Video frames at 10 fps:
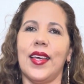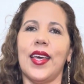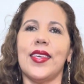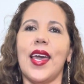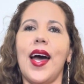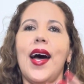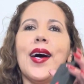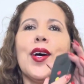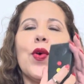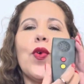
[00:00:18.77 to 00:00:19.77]
Yeah,
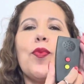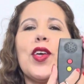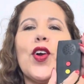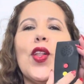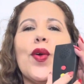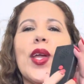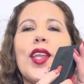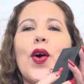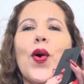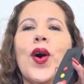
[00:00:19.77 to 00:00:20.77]
with my
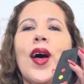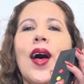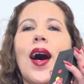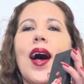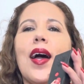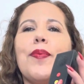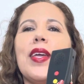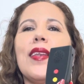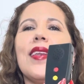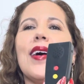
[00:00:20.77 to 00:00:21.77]
Colorino. I've
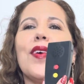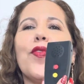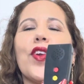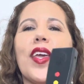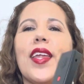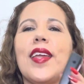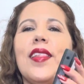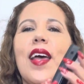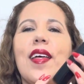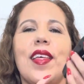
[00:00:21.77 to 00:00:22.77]
been
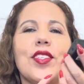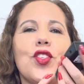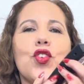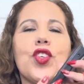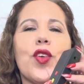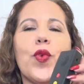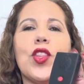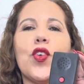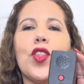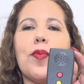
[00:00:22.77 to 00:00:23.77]
forgetting to share with
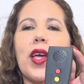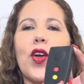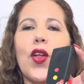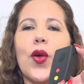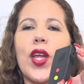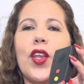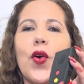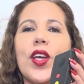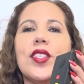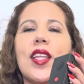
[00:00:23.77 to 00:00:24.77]
you that my Colorino
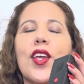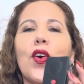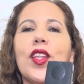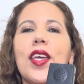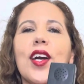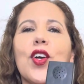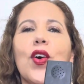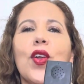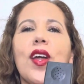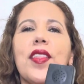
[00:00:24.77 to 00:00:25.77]
is not only a
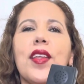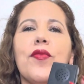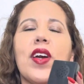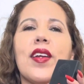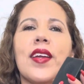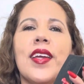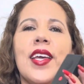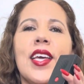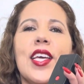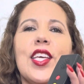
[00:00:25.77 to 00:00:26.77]
color identifier,
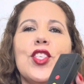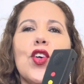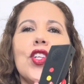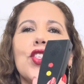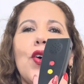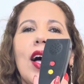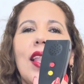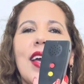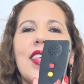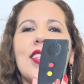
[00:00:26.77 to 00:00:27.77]
it's also a
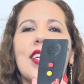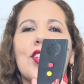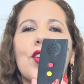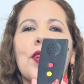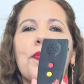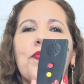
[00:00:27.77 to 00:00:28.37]
light detector.